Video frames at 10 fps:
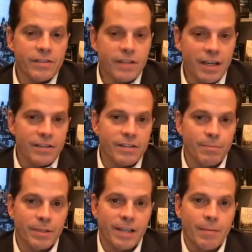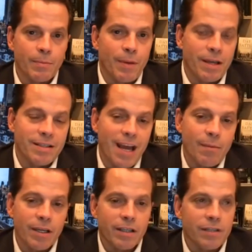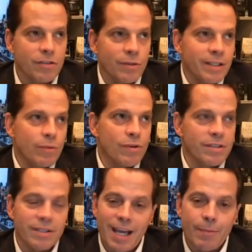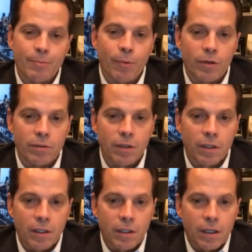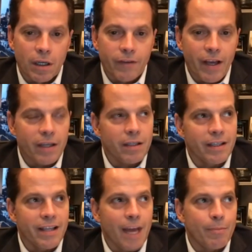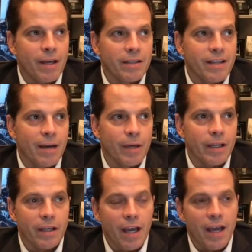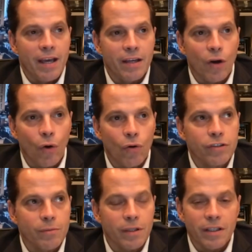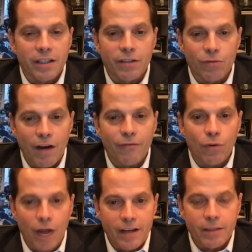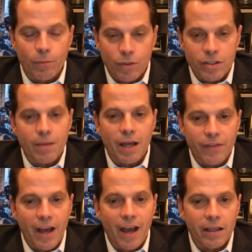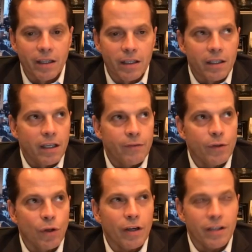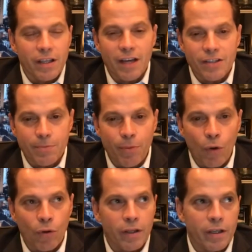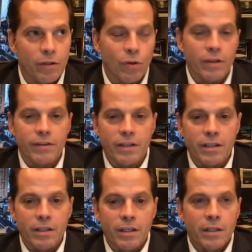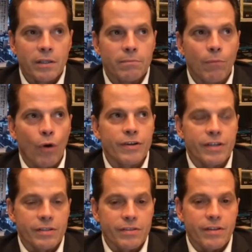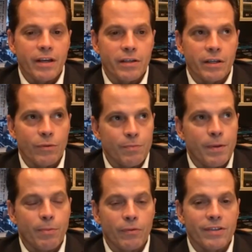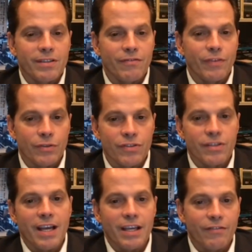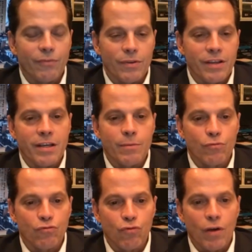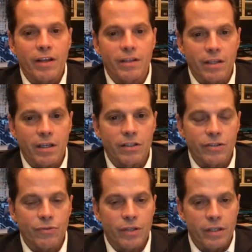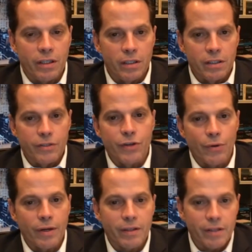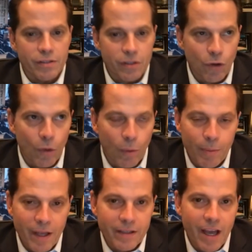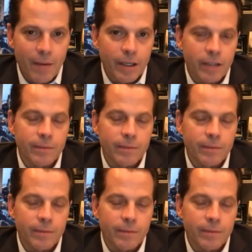case, it became a pandemic. And so he wasn't capable of handling that pandemic. And ultimately, the referendum was about that. If you look at the exit polling, you look at the margins there, it was people didn't feel safe with him running the country during this global pandemic.